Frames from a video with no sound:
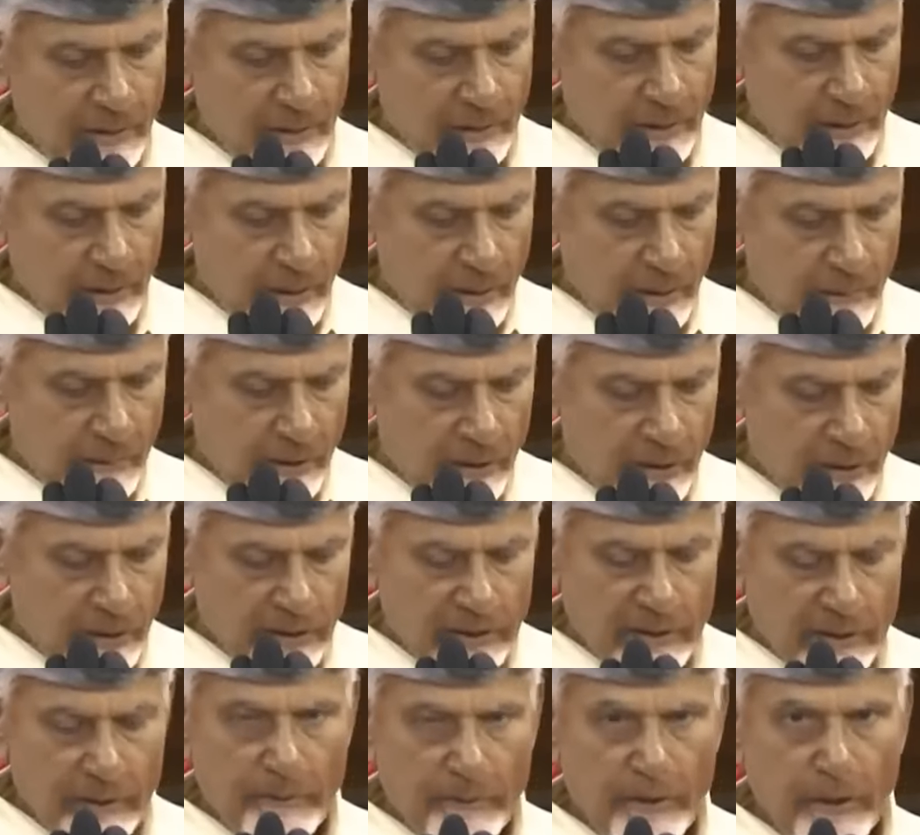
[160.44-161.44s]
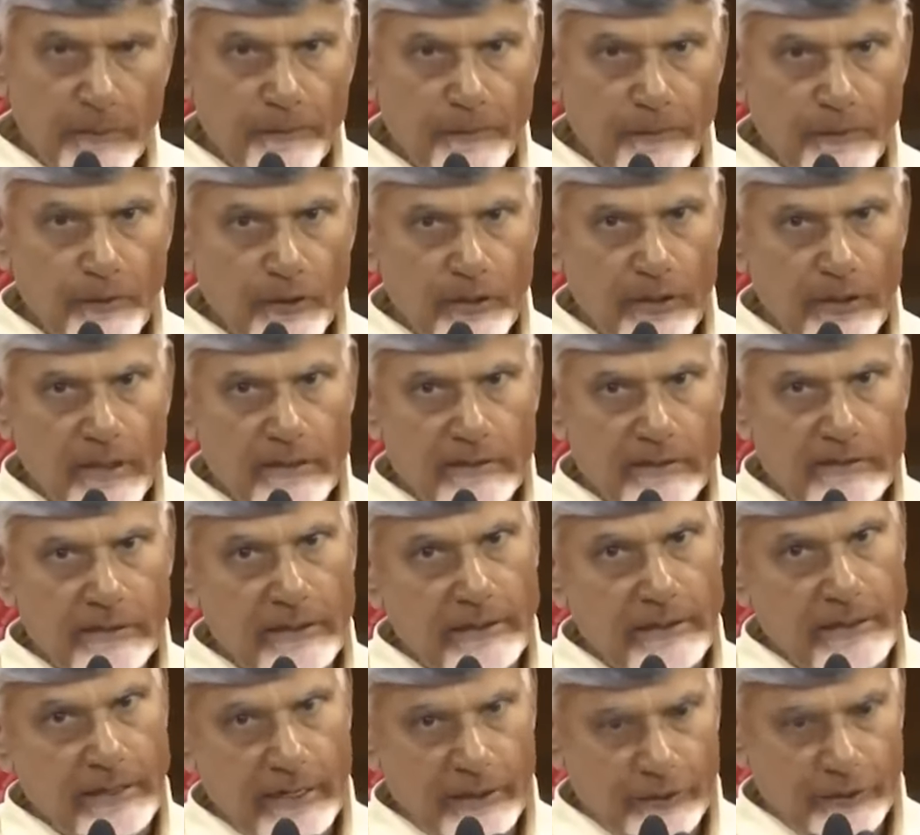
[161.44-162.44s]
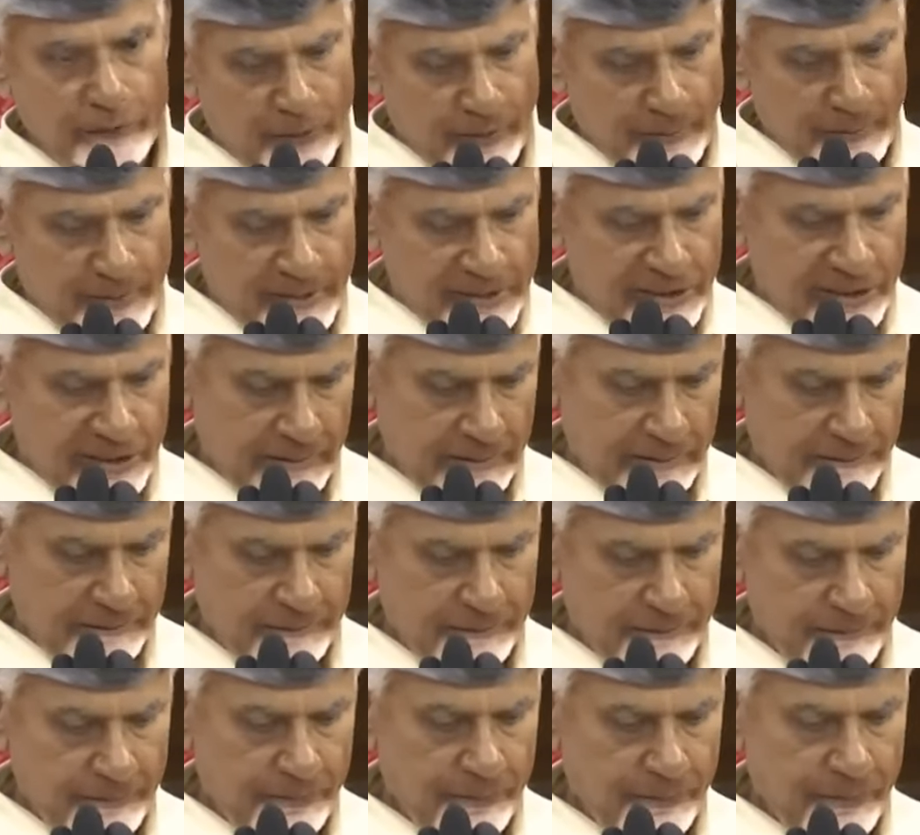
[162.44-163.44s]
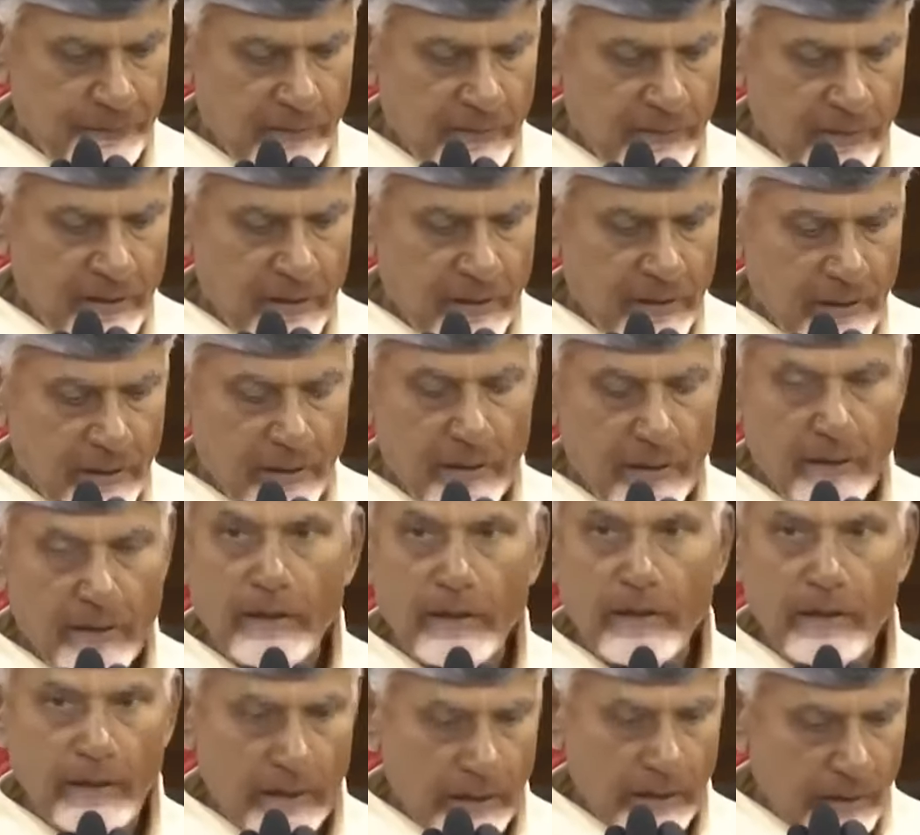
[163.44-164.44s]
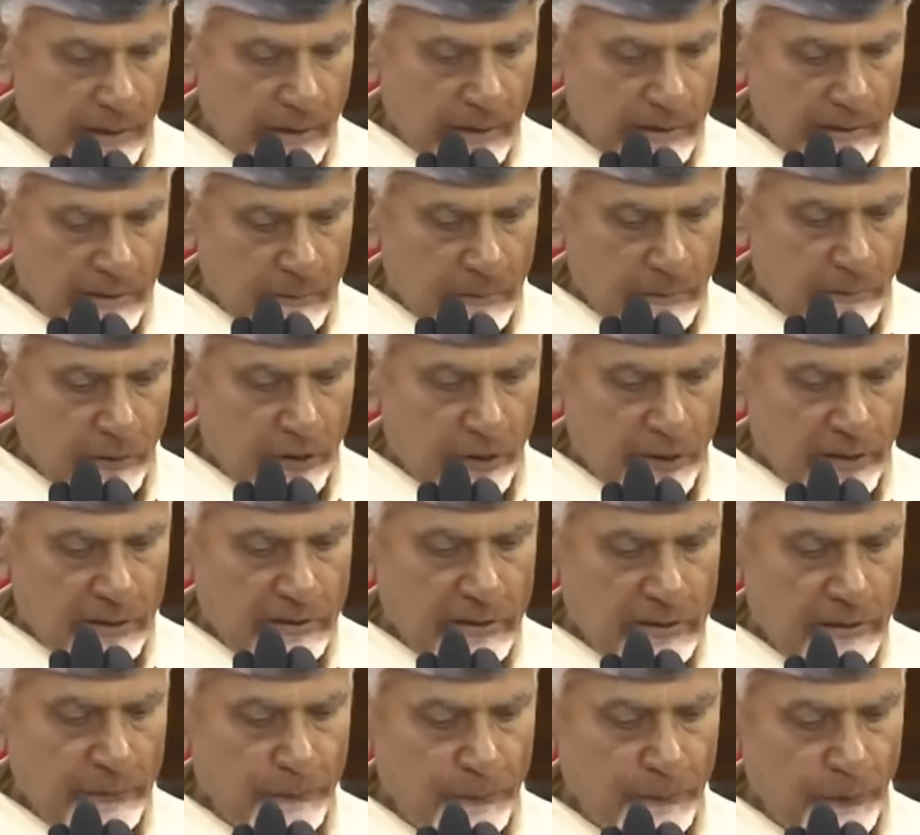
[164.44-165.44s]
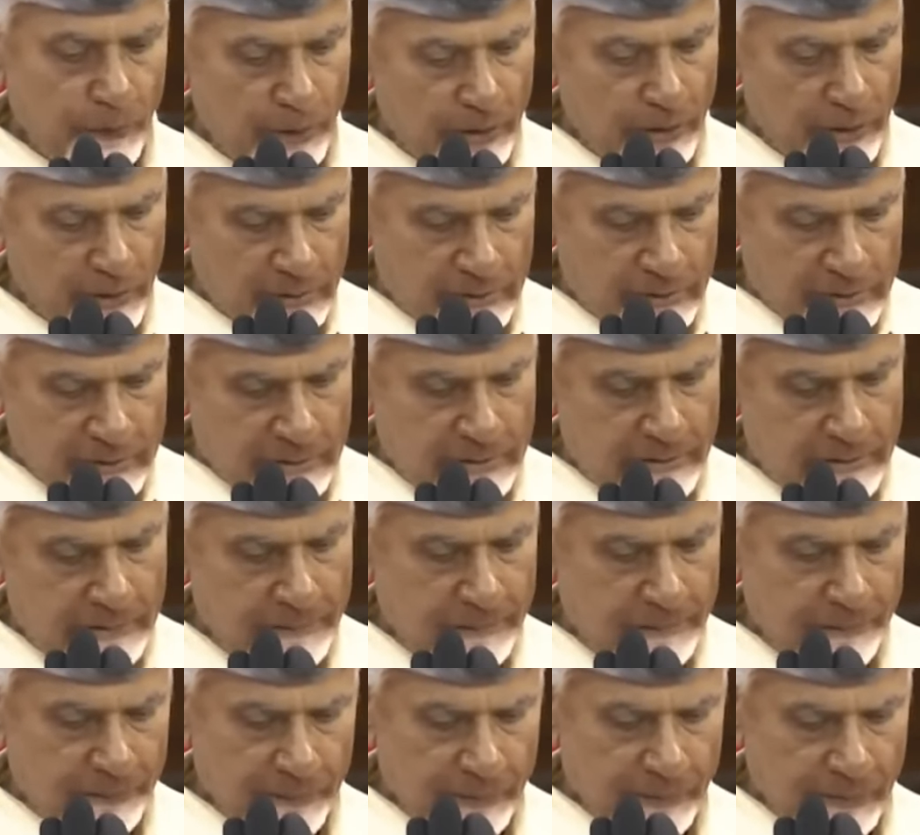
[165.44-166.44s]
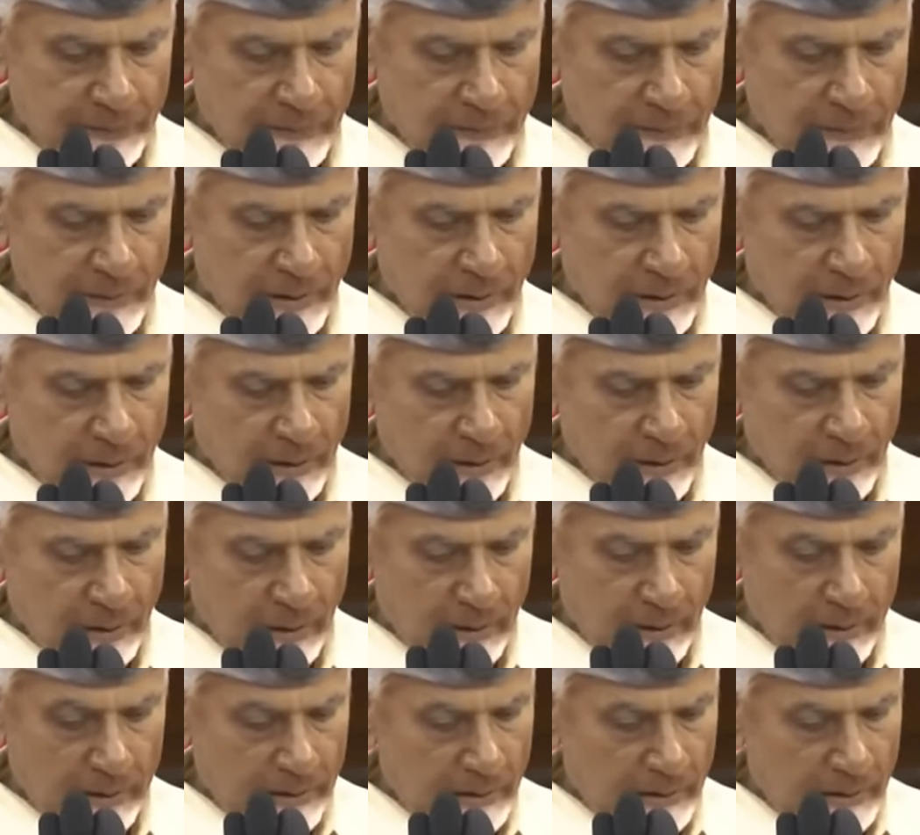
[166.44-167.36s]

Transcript: remarkable progress and transformation. Narendra Modi ji focused and